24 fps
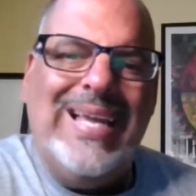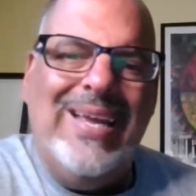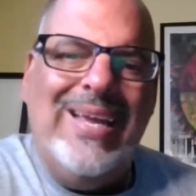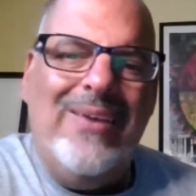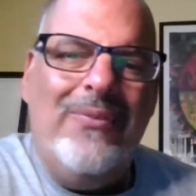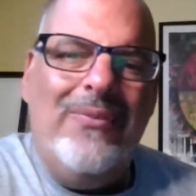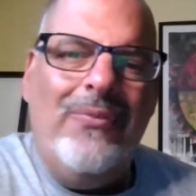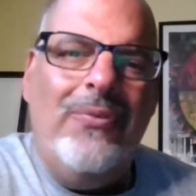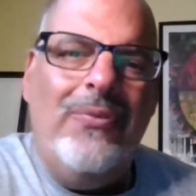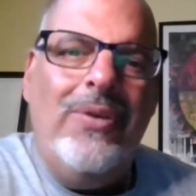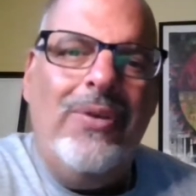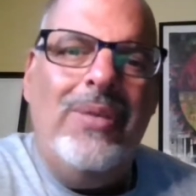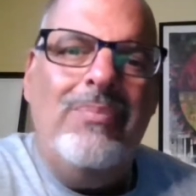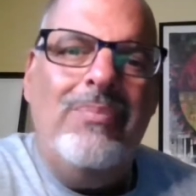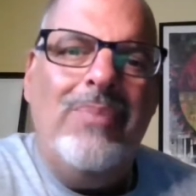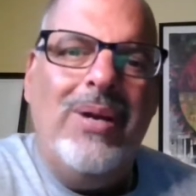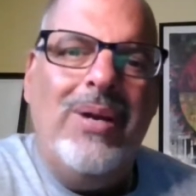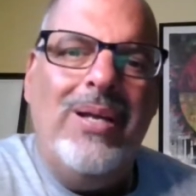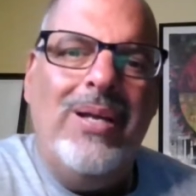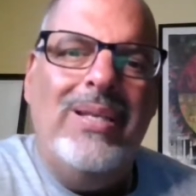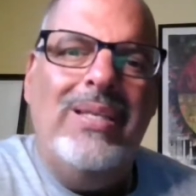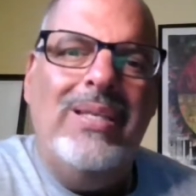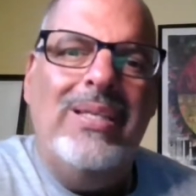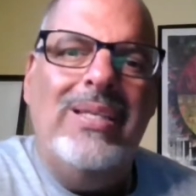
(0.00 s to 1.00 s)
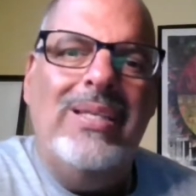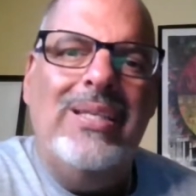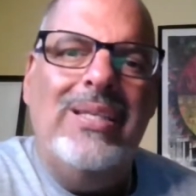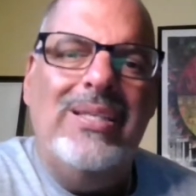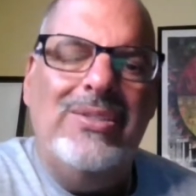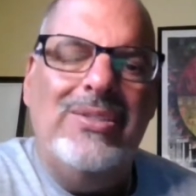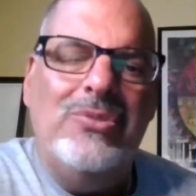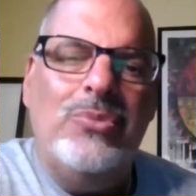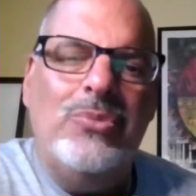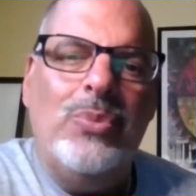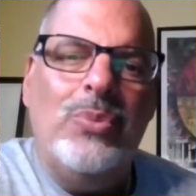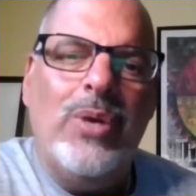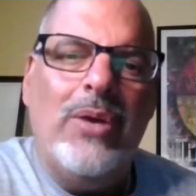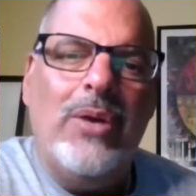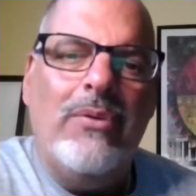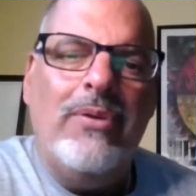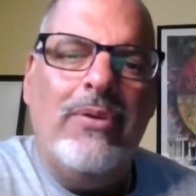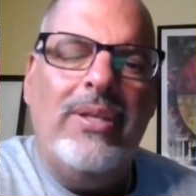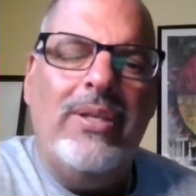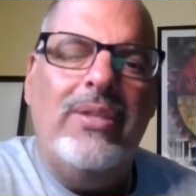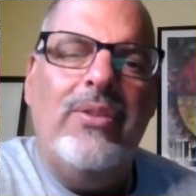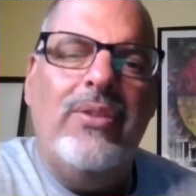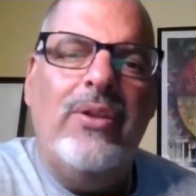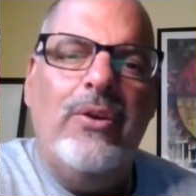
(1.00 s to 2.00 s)
everybody is
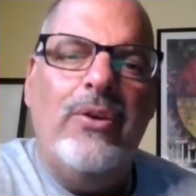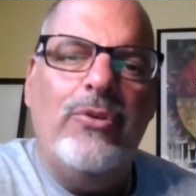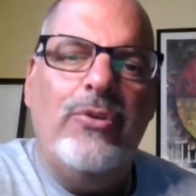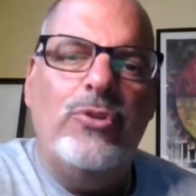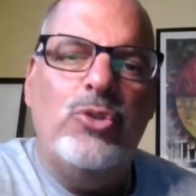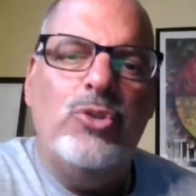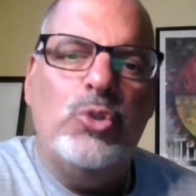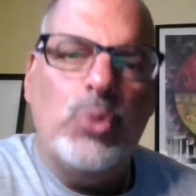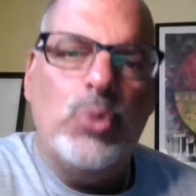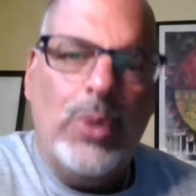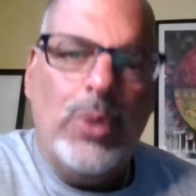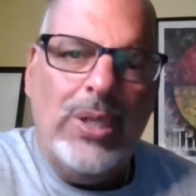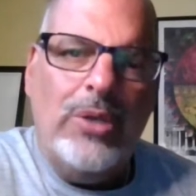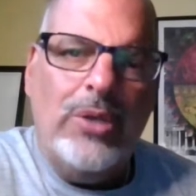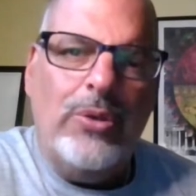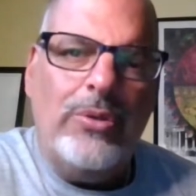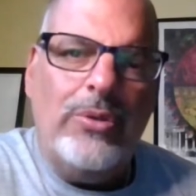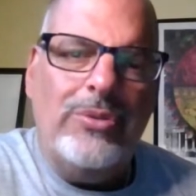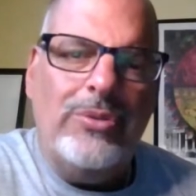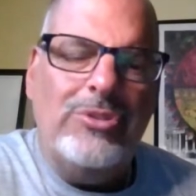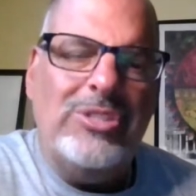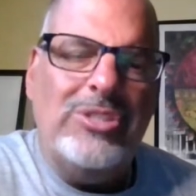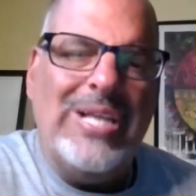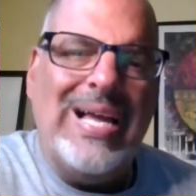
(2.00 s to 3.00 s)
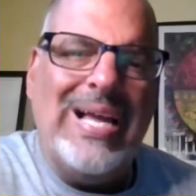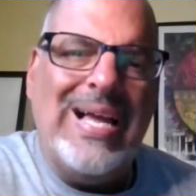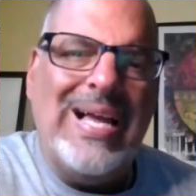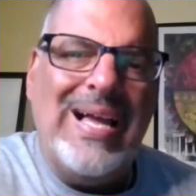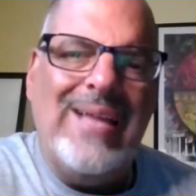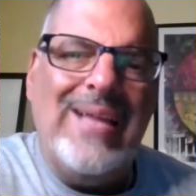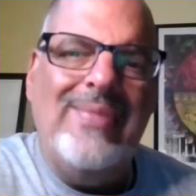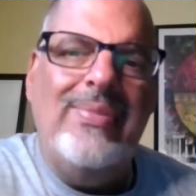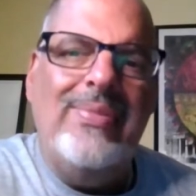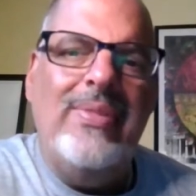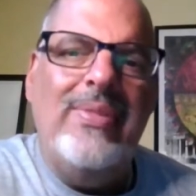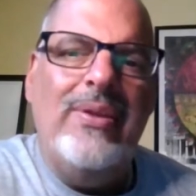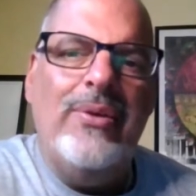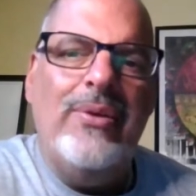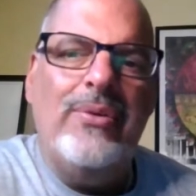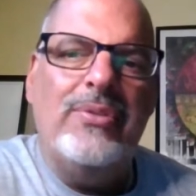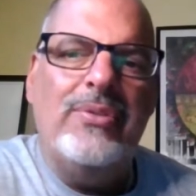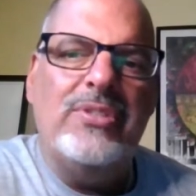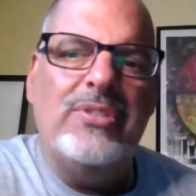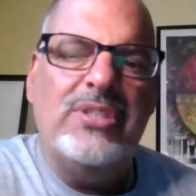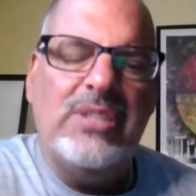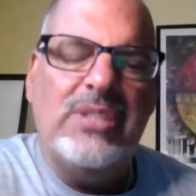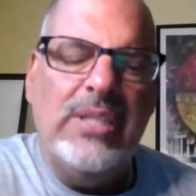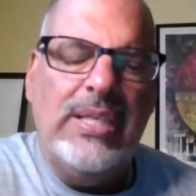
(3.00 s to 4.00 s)
wearing their triggers on their
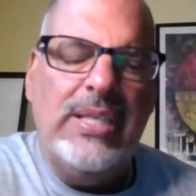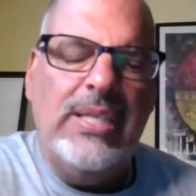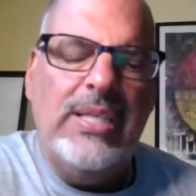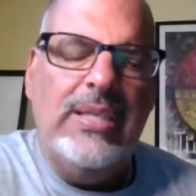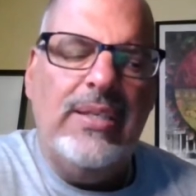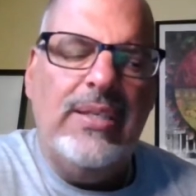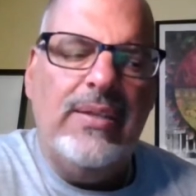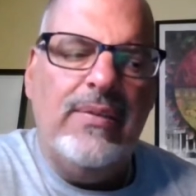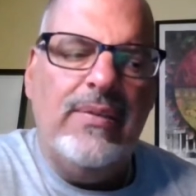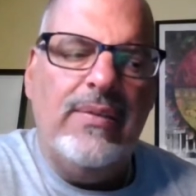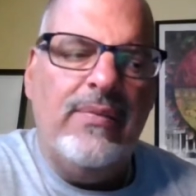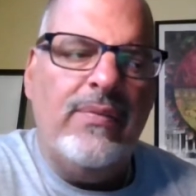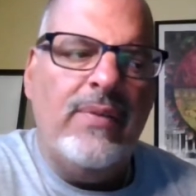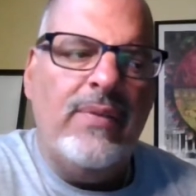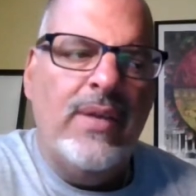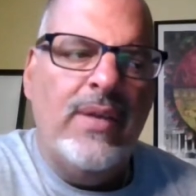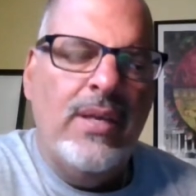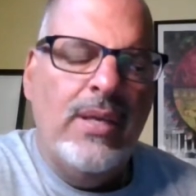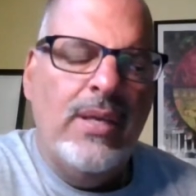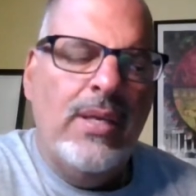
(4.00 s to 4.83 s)
sleeve.